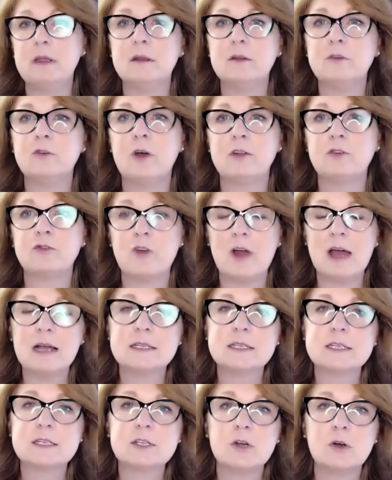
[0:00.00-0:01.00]
to attract
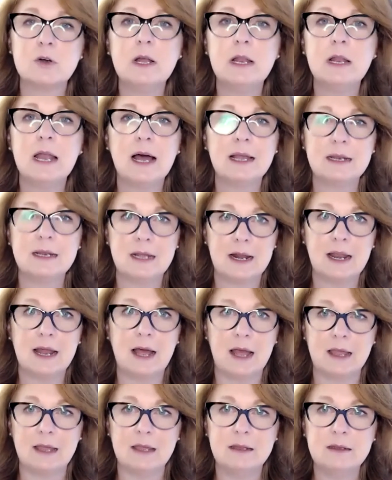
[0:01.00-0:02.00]
soul-aligned
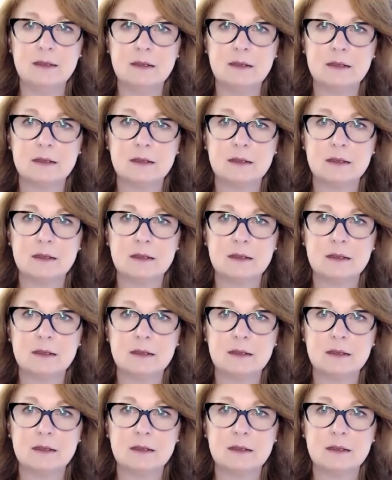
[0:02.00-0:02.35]
client,